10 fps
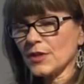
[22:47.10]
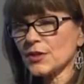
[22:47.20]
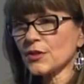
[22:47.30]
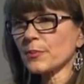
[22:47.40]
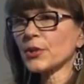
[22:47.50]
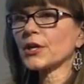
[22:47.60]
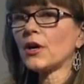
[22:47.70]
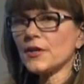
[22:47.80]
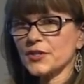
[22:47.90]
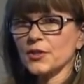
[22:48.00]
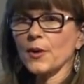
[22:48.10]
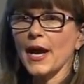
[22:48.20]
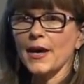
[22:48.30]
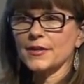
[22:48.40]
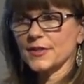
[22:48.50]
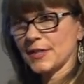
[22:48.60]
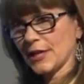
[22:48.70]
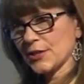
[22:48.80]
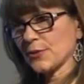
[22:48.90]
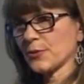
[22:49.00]
So the book also
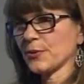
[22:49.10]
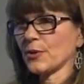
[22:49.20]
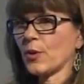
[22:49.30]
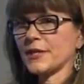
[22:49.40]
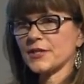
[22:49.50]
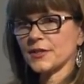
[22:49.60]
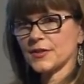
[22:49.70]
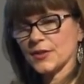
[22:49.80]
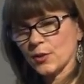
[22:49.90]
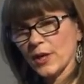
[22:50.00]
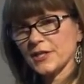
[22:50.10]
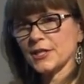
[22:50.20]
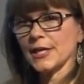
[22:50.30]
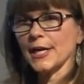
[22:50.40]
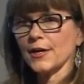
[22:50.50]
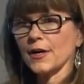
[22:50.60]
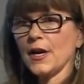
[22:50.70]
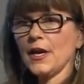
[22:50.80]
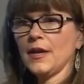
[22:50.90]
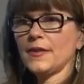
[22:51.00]
takes you through the questions, a questionnaire
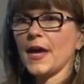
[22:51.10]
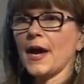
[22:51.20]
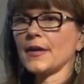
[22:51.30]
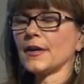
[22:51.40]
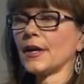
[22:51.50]
that